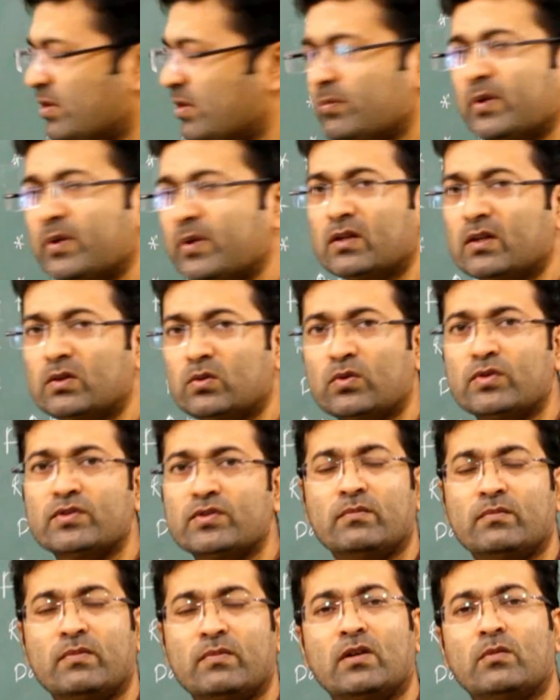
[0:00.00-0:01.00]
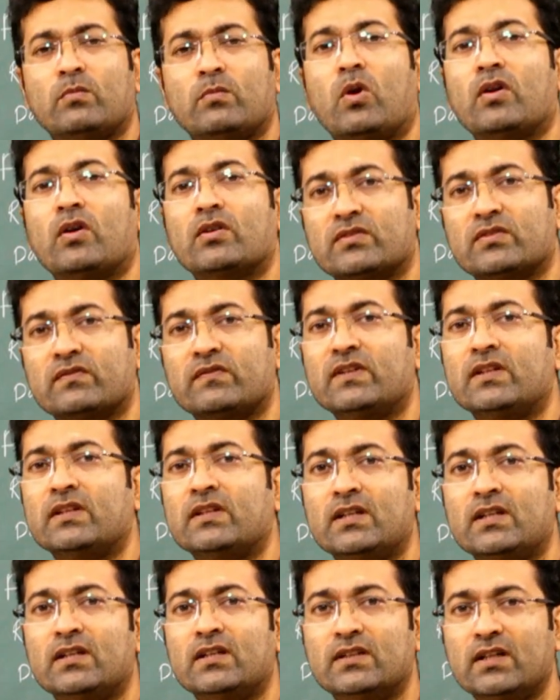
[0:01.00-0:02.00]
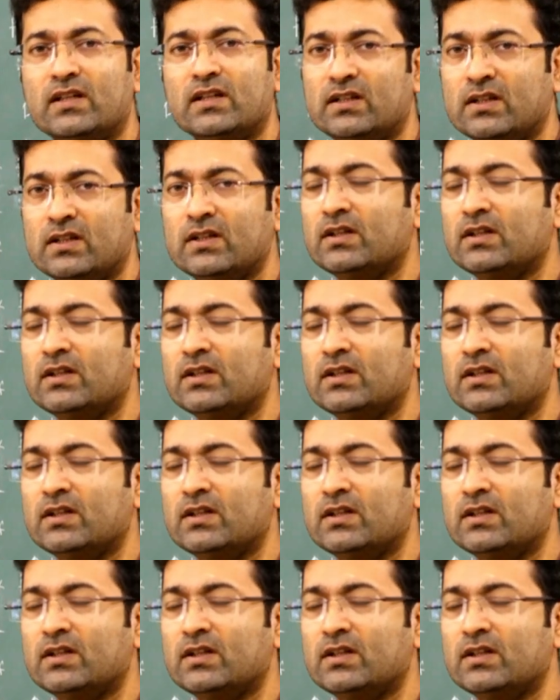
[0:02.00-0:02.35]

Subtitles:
prepare those cement blocks, we need the